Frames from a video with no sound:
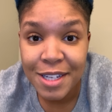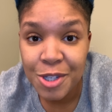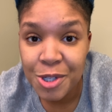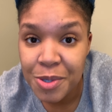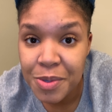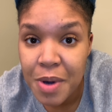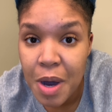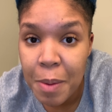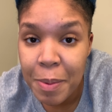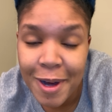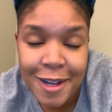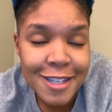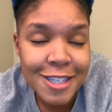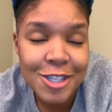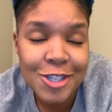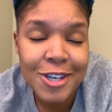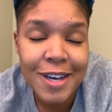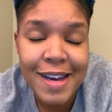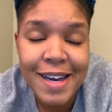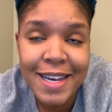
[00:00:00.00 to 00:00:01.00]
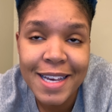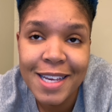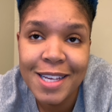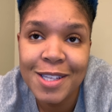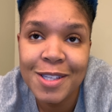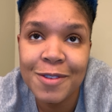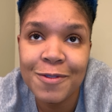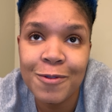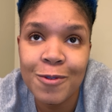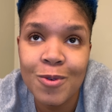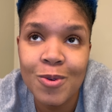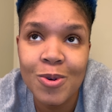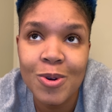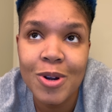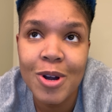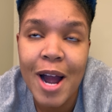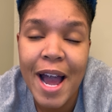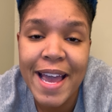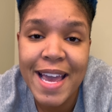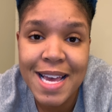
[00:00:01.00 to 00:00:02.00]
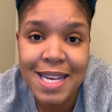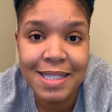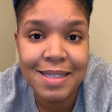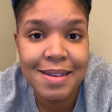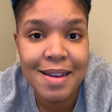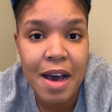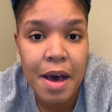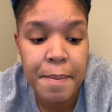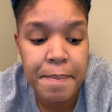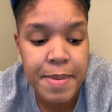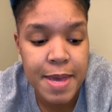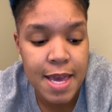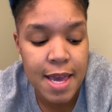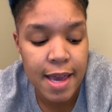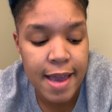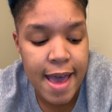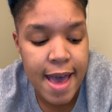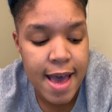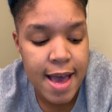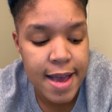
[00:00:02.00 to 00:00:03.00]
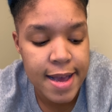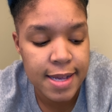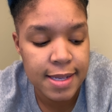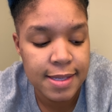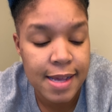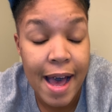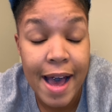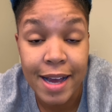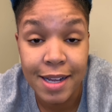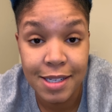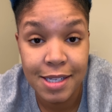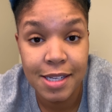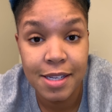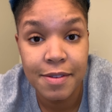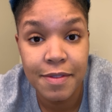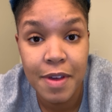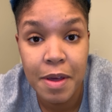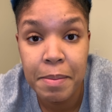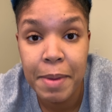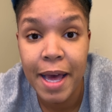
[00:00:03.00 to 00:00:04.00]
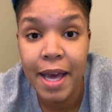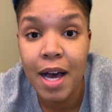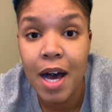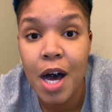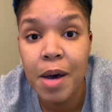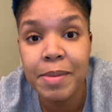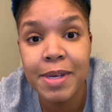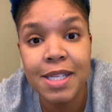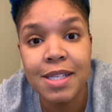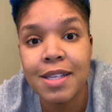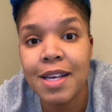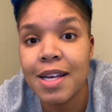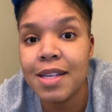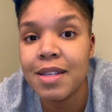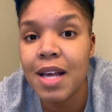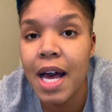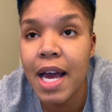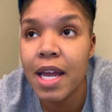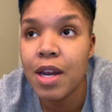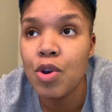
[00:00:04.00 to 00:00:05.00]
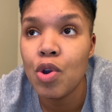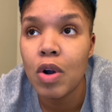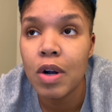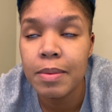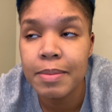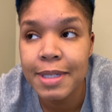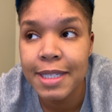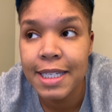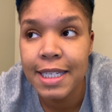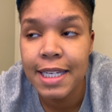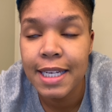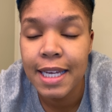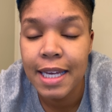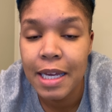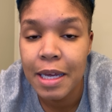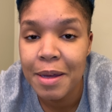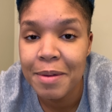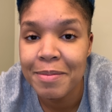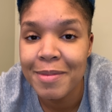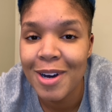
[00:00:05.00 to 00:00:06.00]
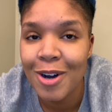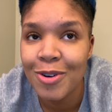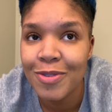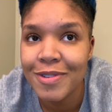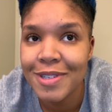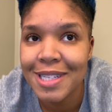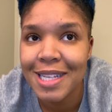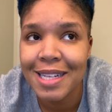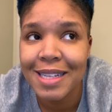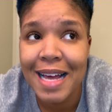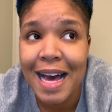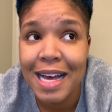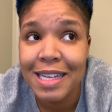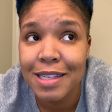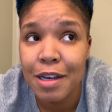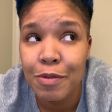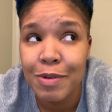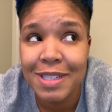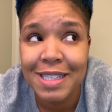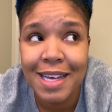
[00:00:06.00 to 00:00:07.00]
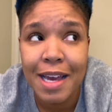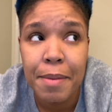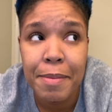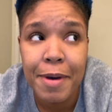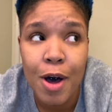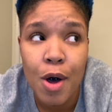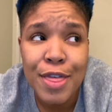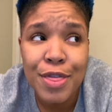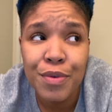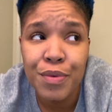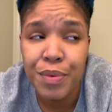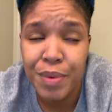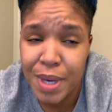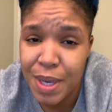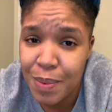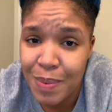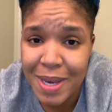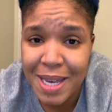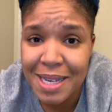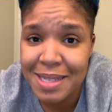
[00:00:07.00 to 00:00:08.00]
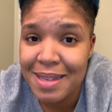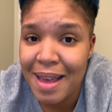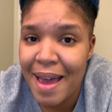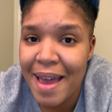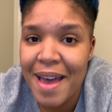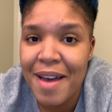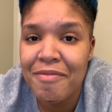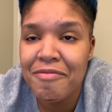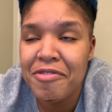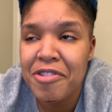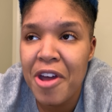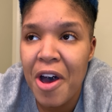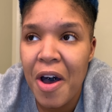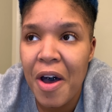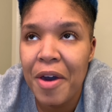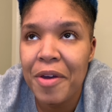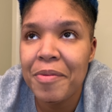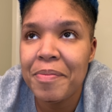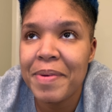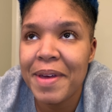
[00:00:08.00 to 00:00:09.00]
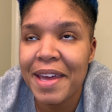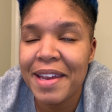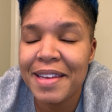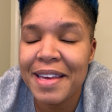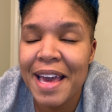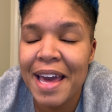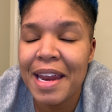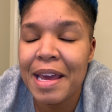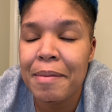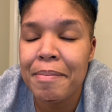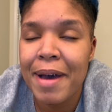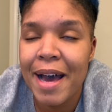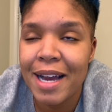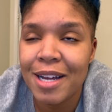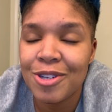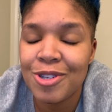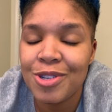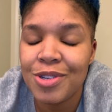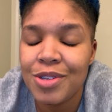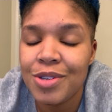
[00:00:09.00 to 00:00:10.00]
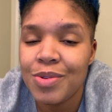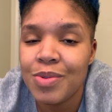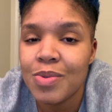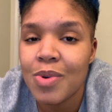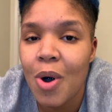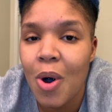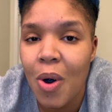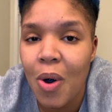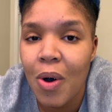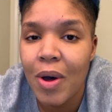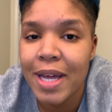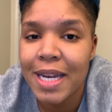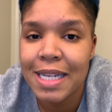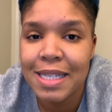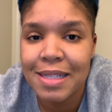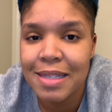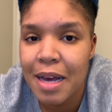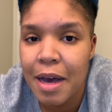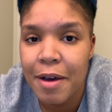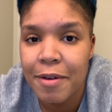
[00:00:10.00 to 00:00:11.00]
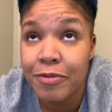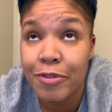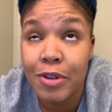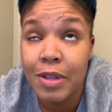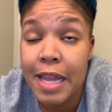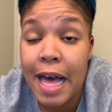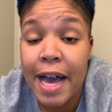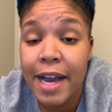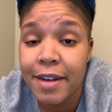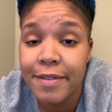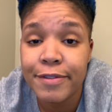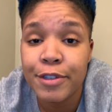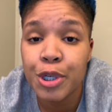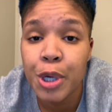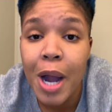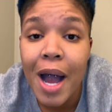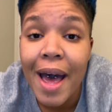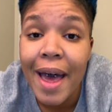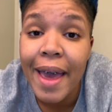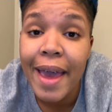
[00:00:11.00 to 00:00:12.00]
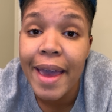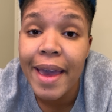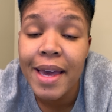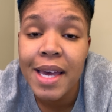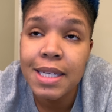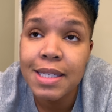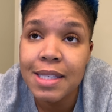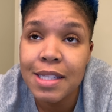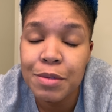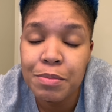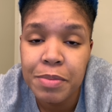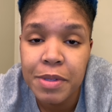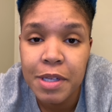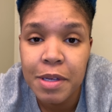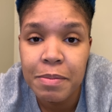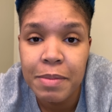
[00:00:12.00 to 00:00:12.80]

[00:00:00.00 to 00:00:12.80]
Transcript: do apologize for, I guess, not being as active in my comments as I normally am. Over the last, I would say, about 3 weeks, I have not been getting back to you all. And it's not for lack of trying. It's simply